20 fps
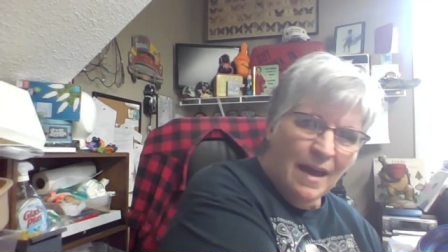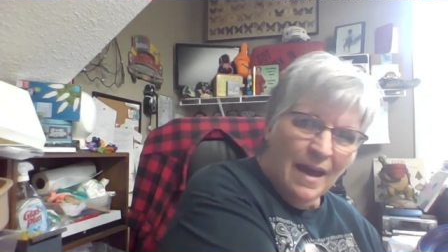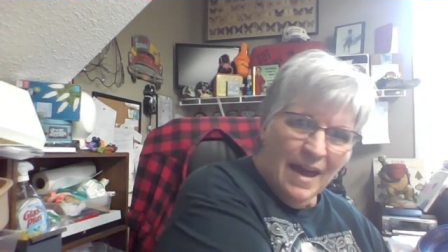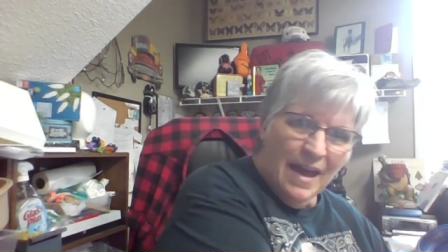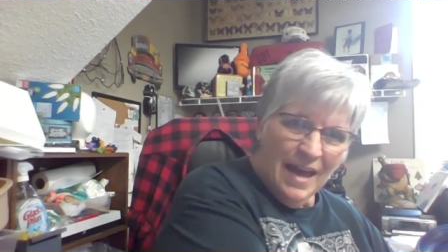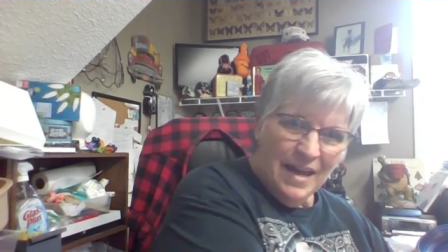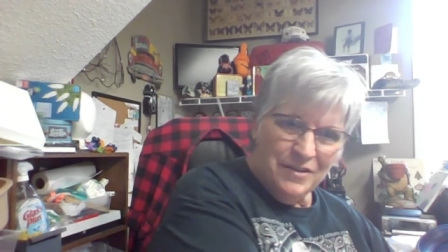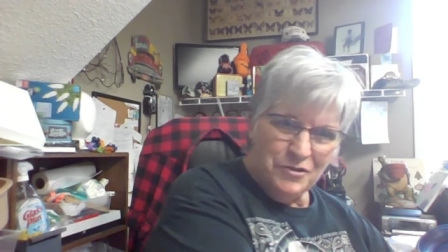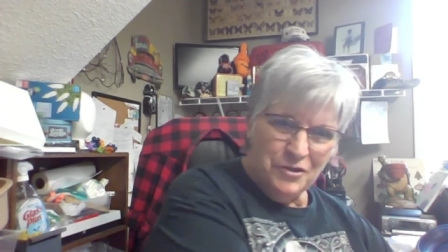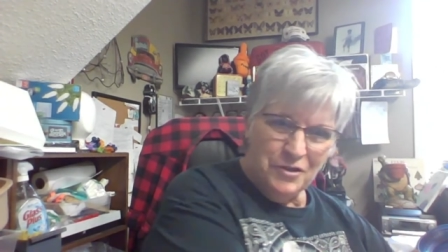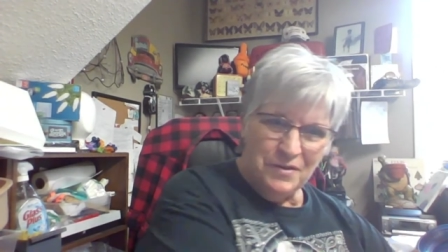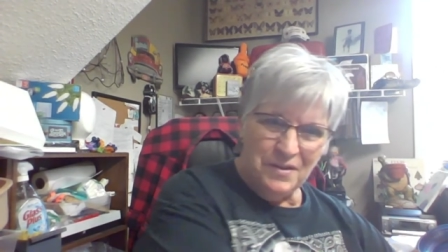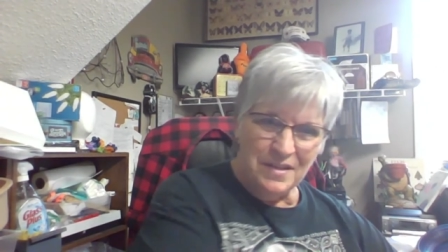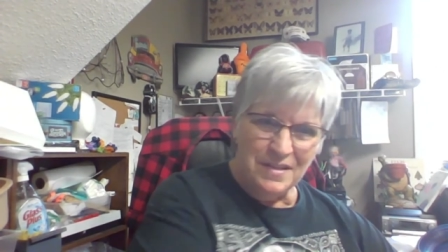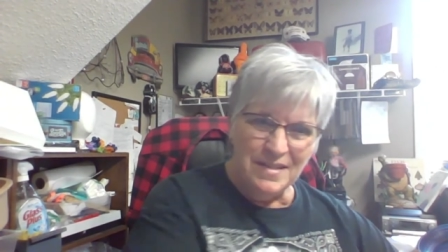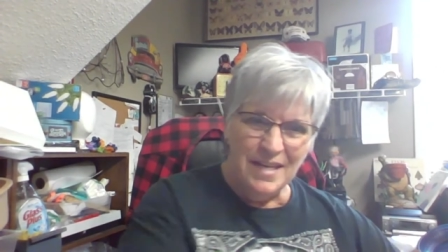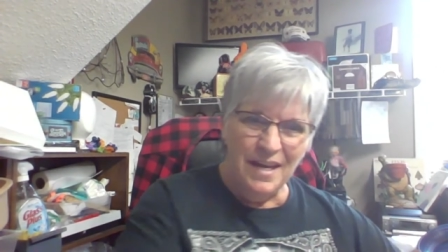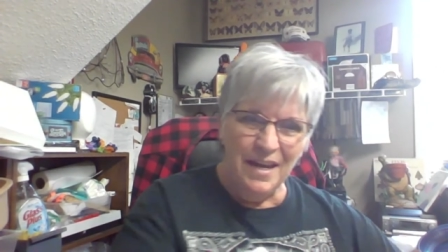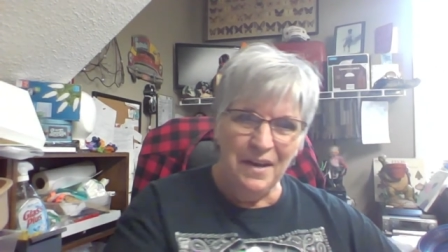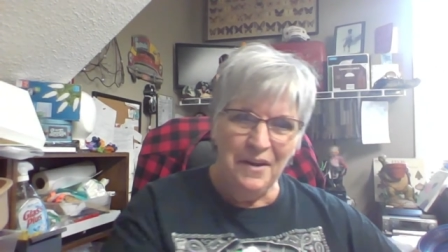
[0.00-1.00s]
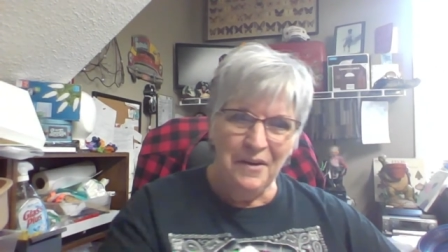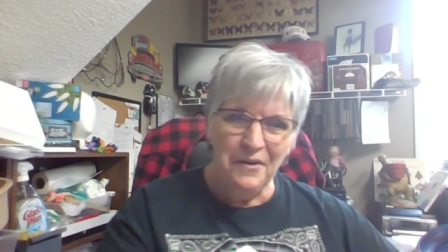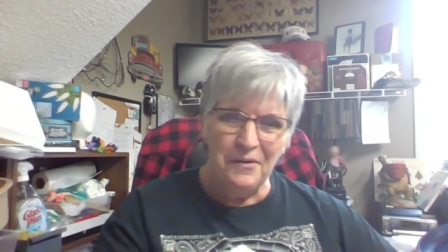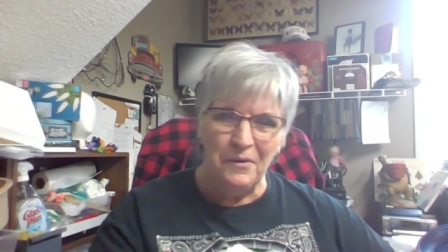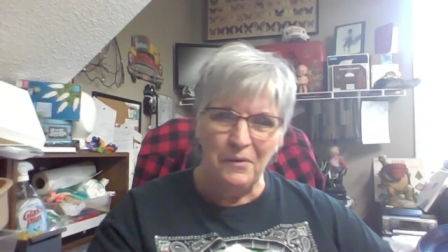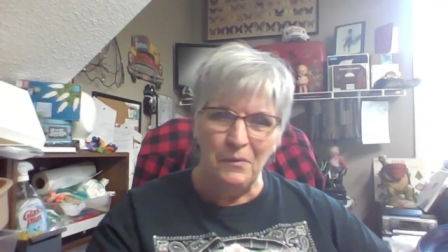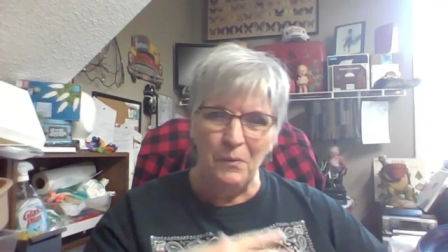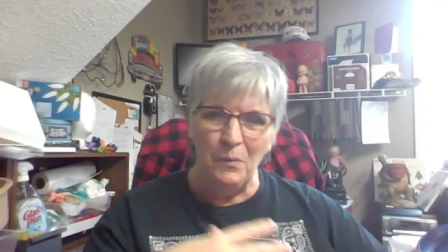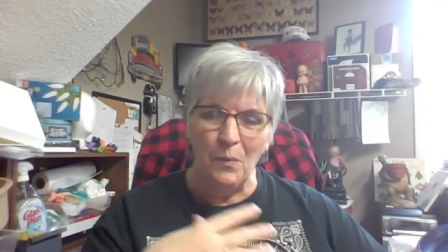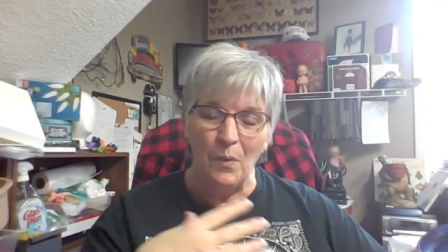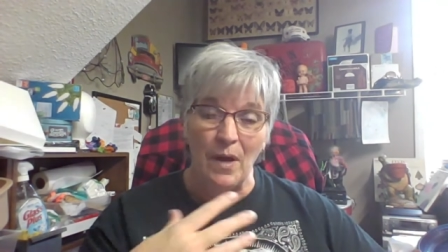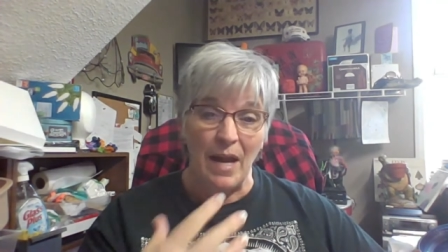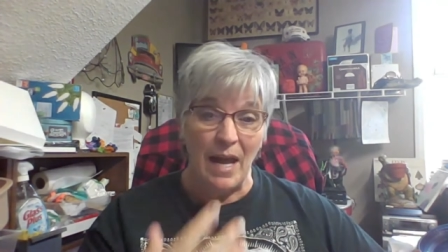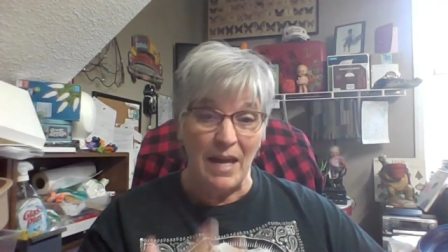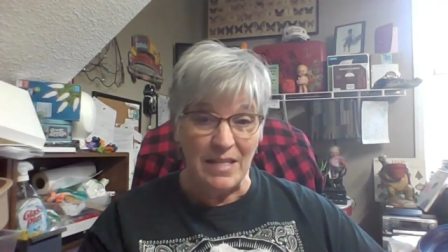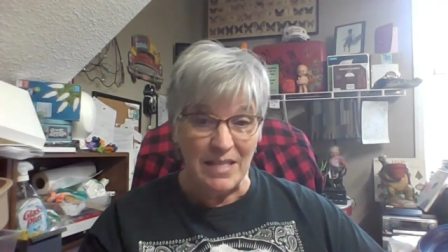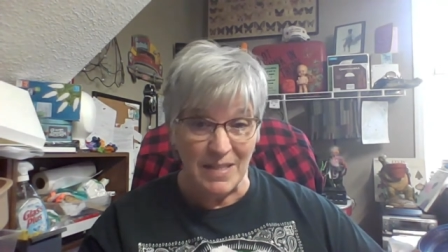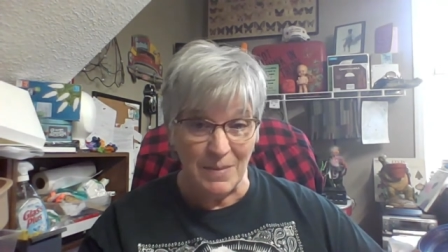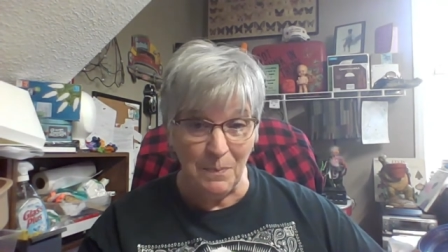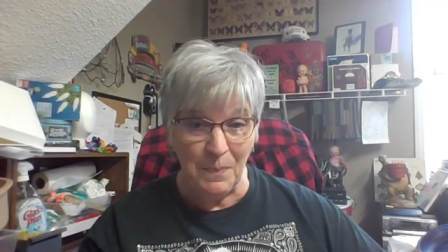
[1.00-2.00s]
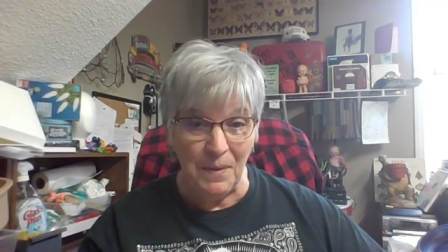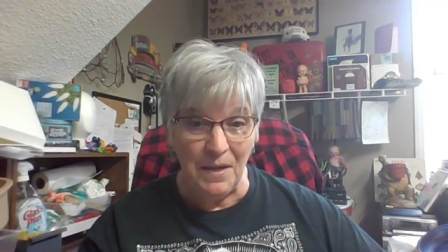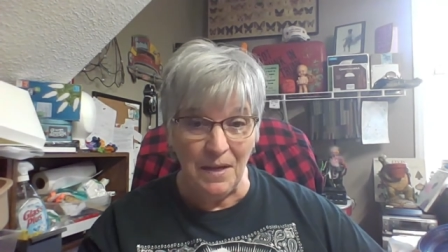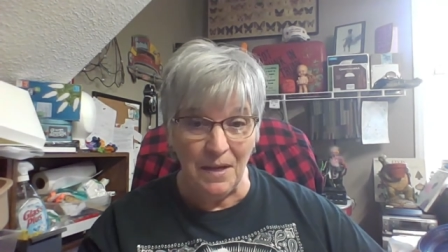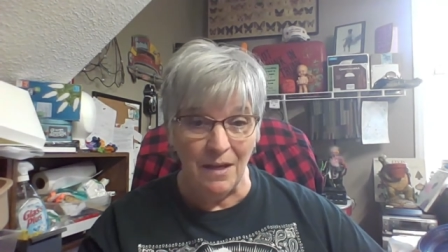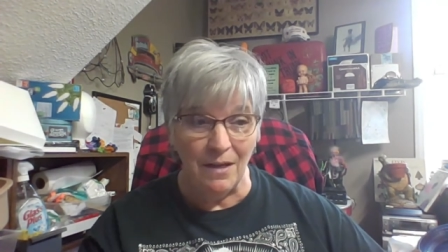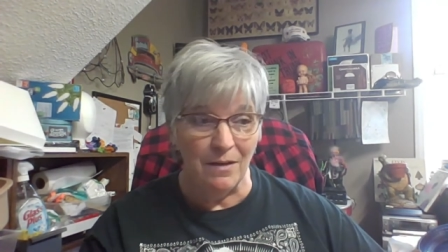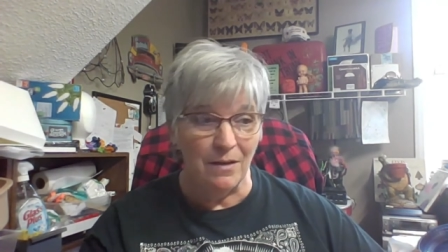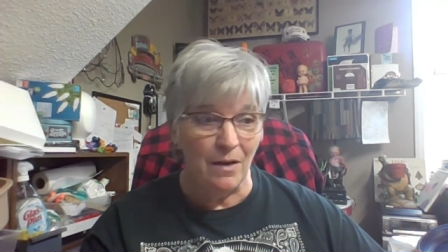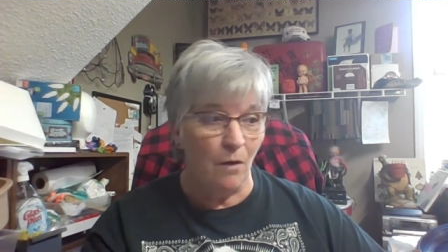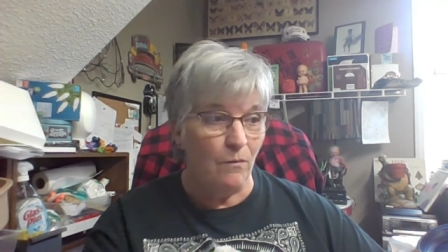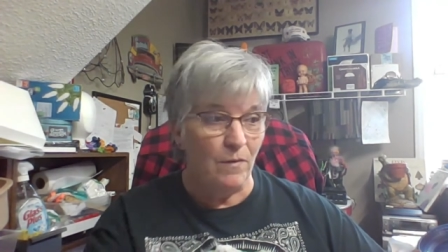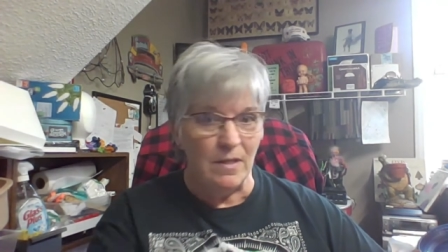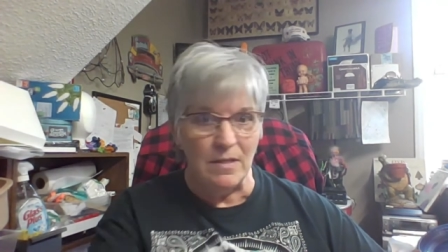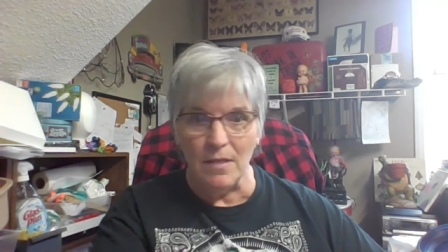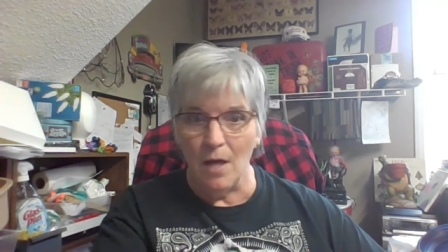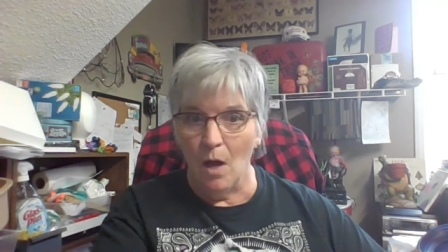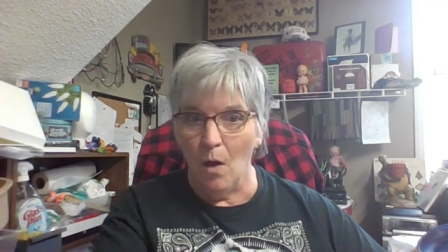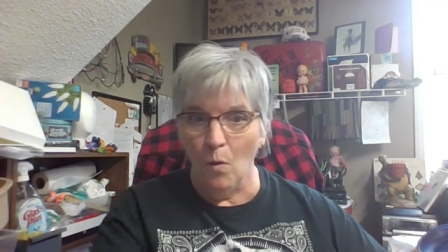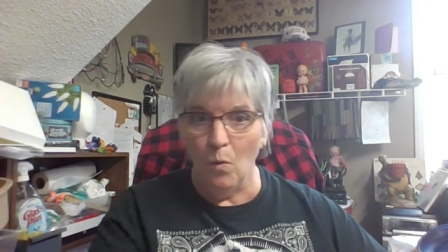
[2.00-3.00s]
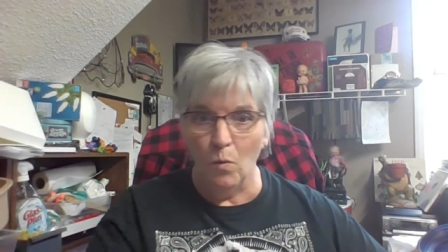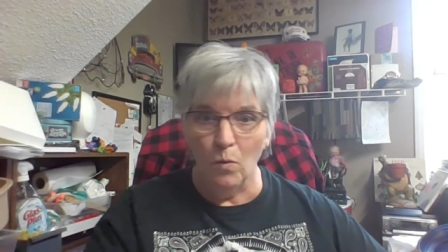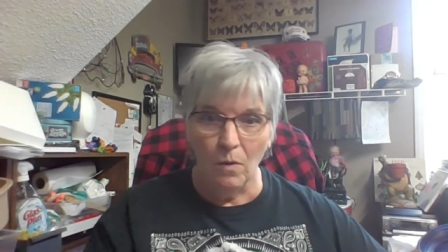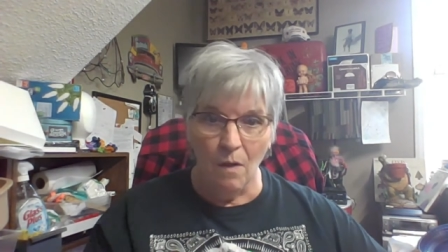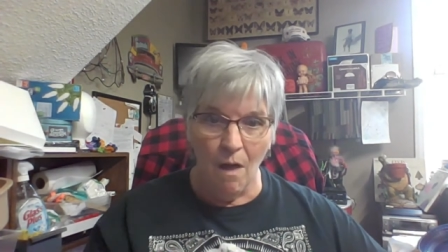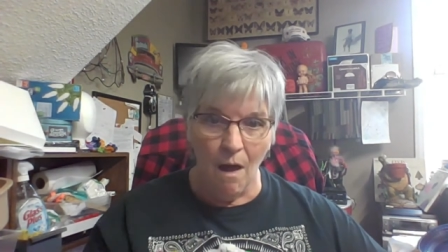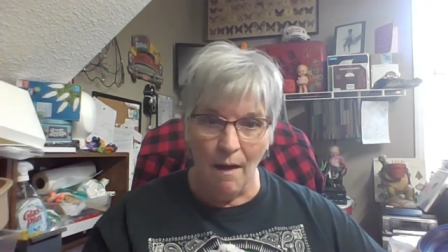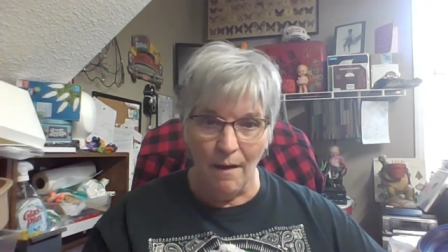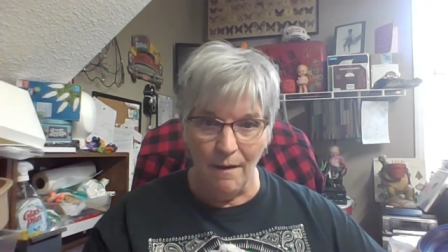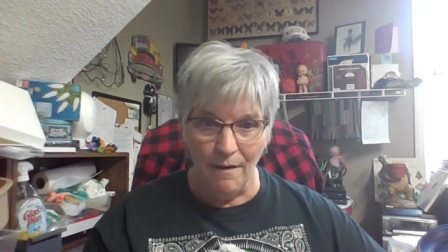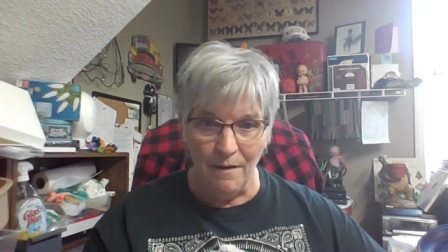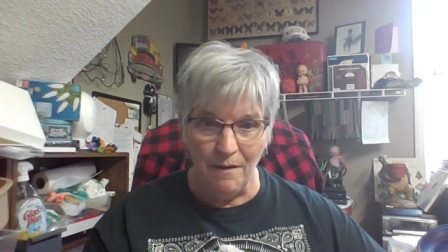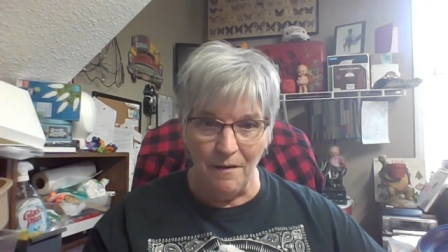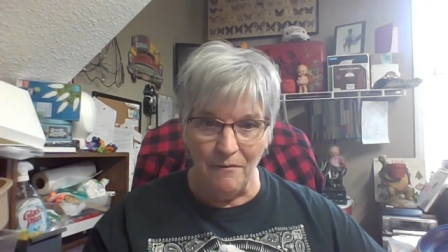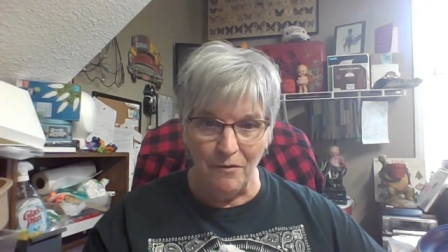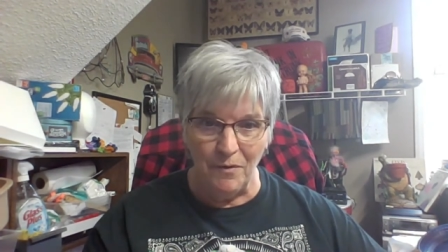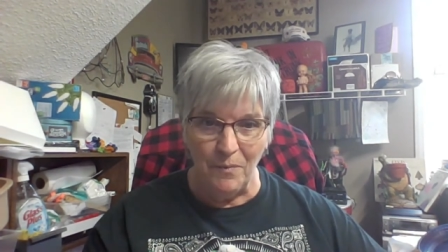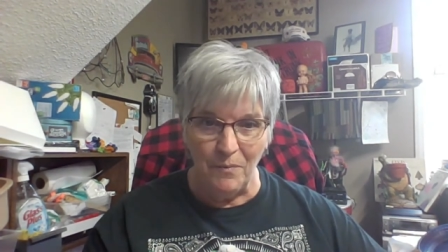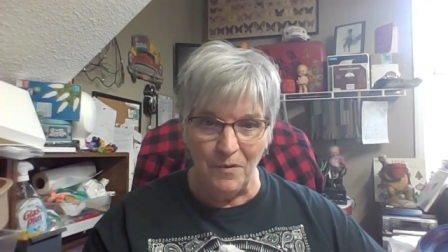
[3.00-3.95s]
as you can tell, what I spent on this whole lot of them,